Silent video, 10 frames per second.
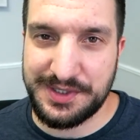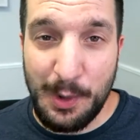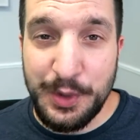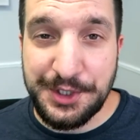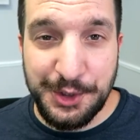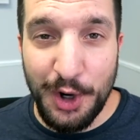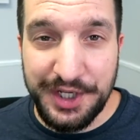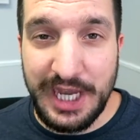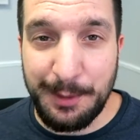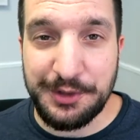But we're
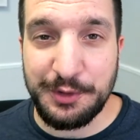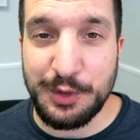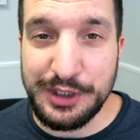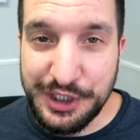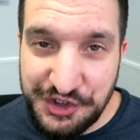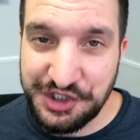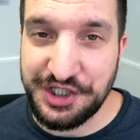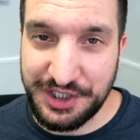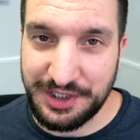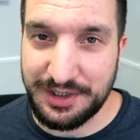talking about a religion
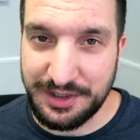here